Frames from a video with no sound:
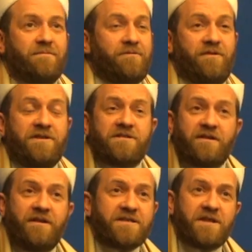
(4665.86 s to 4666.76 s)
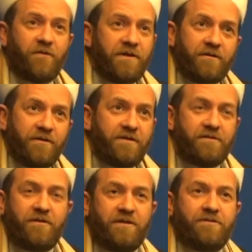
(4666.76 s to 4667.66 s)
But religious tyranny is not
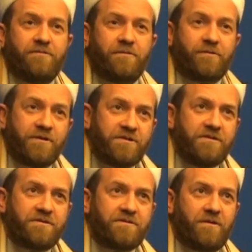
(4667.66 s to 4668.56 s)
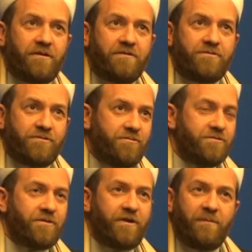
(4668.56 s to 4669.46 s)
only to Christians or
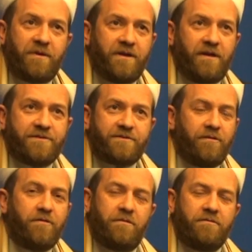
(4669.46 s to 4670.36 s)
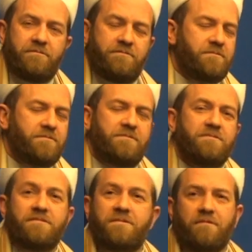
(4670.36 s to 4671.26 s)
Jews or anybody else. No.
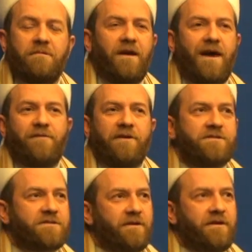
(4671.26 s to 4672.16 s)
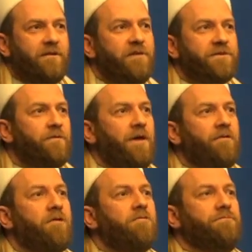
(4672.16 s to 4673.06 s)
We have religious tyranny also with
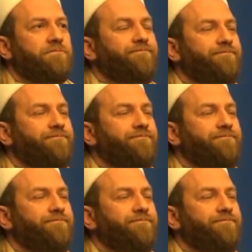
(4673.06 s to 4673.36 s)
our own.